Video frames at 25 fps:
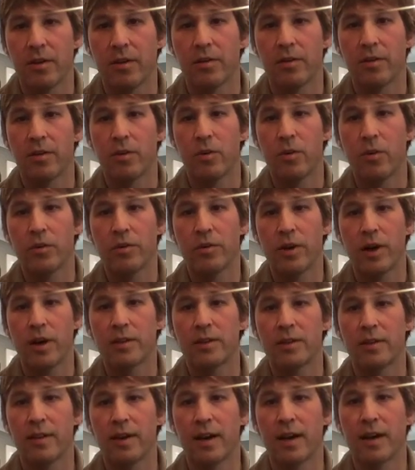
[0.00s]
hold on
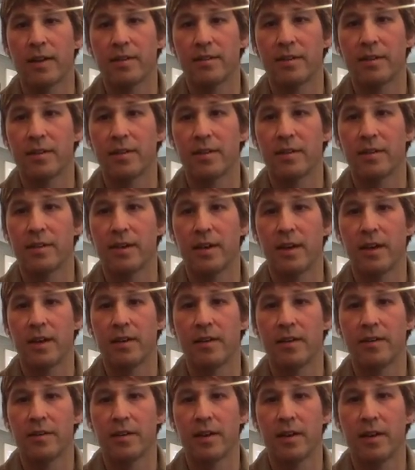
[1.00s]
to that
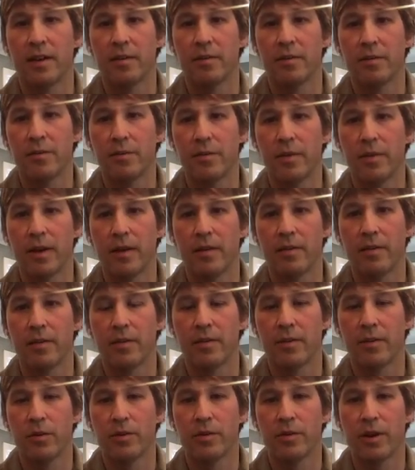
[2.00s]
and
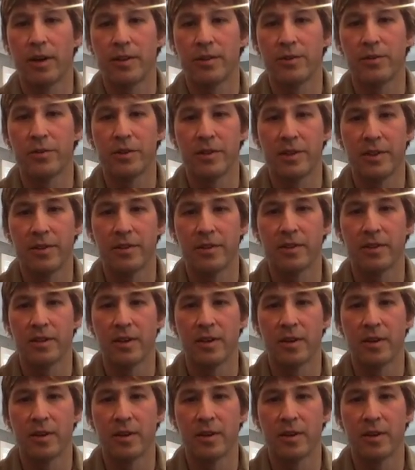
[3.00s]
hold on to it dearly